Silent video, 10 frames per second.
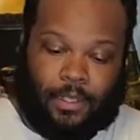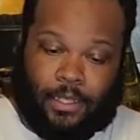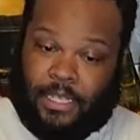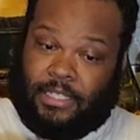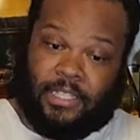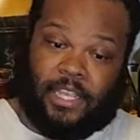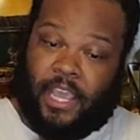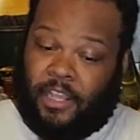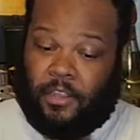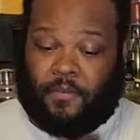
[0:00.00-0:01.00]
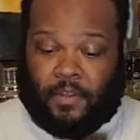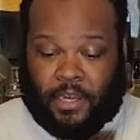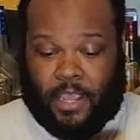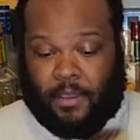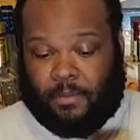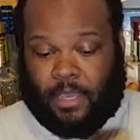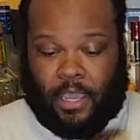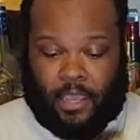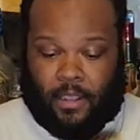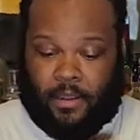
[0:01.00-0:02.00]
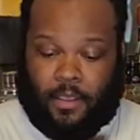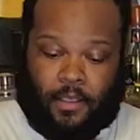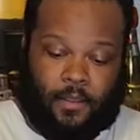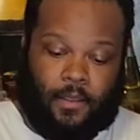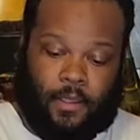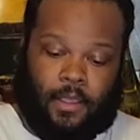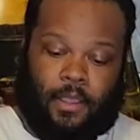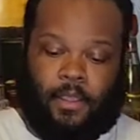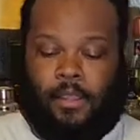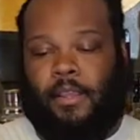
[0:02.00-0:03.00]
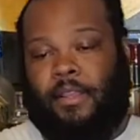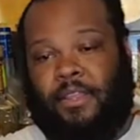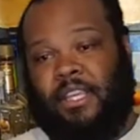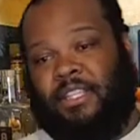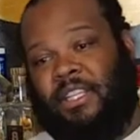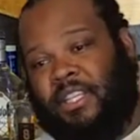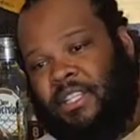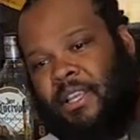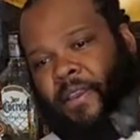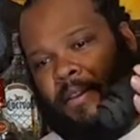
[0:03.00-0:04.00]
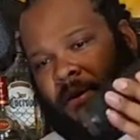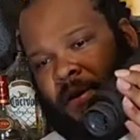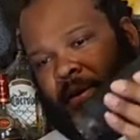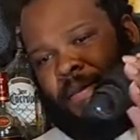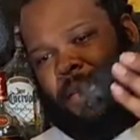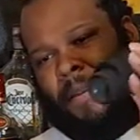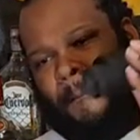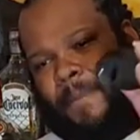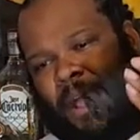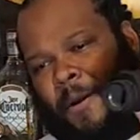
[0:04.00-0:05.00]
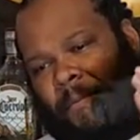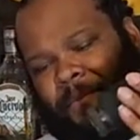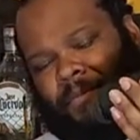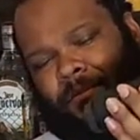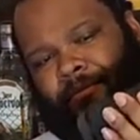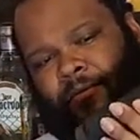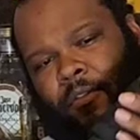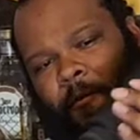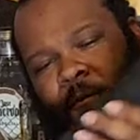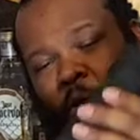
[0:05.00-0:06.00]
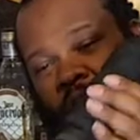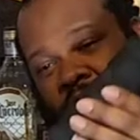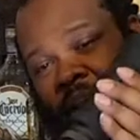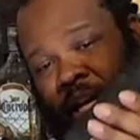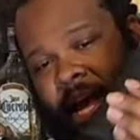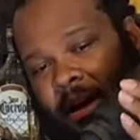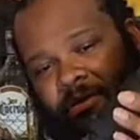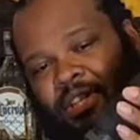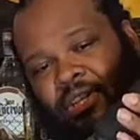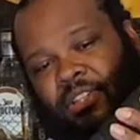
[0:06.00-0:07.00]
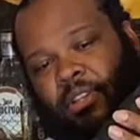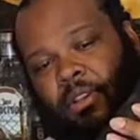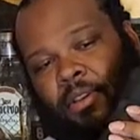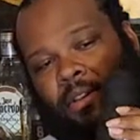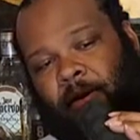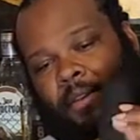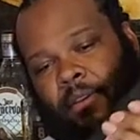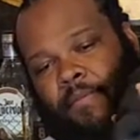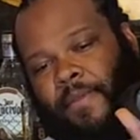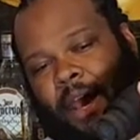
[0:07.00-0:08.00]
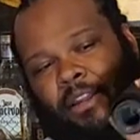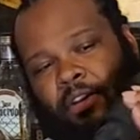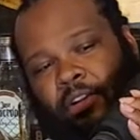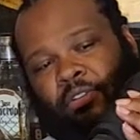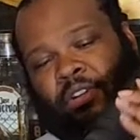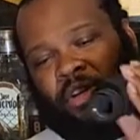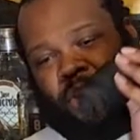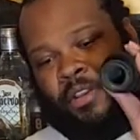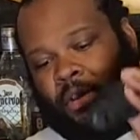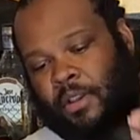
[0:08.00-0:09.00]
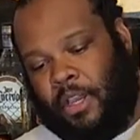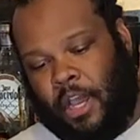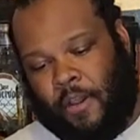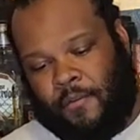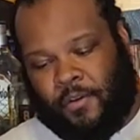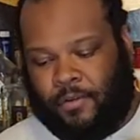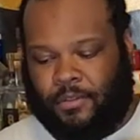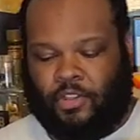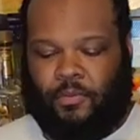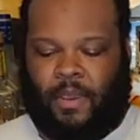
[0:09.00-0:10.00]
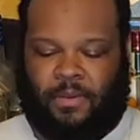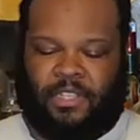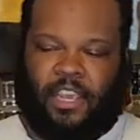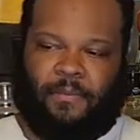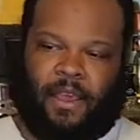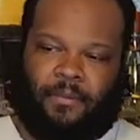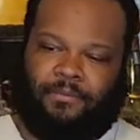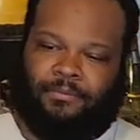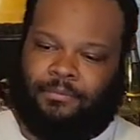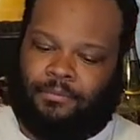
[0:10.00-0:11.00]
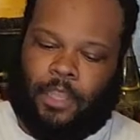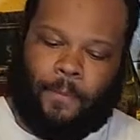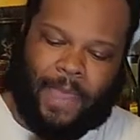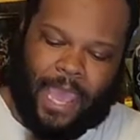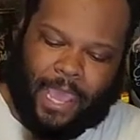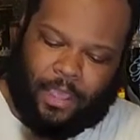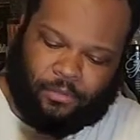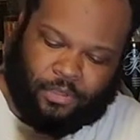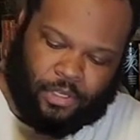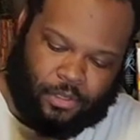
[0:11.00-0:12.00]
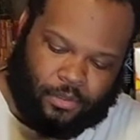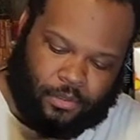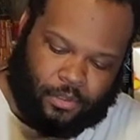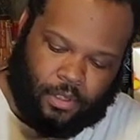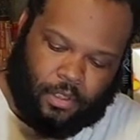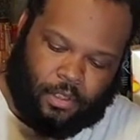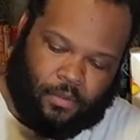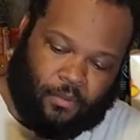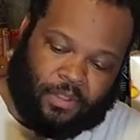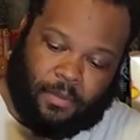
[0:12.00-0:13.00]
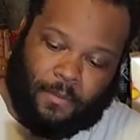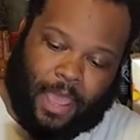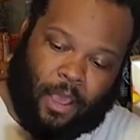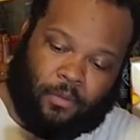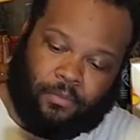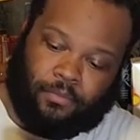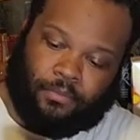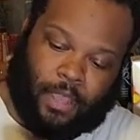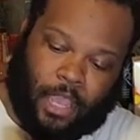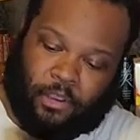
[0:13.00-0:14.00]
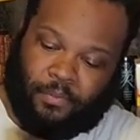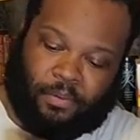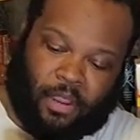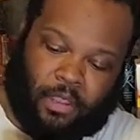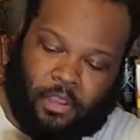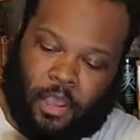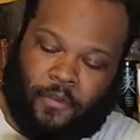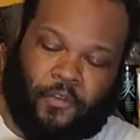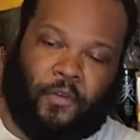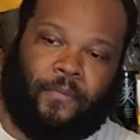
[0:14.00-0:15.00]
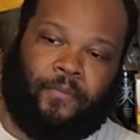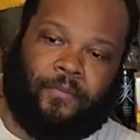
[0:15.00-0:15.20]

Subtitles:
this is a hell of a damn can. This is about 14 ounces, not including the cover. So maybe say about a pound with the mount, ankle brake, cover.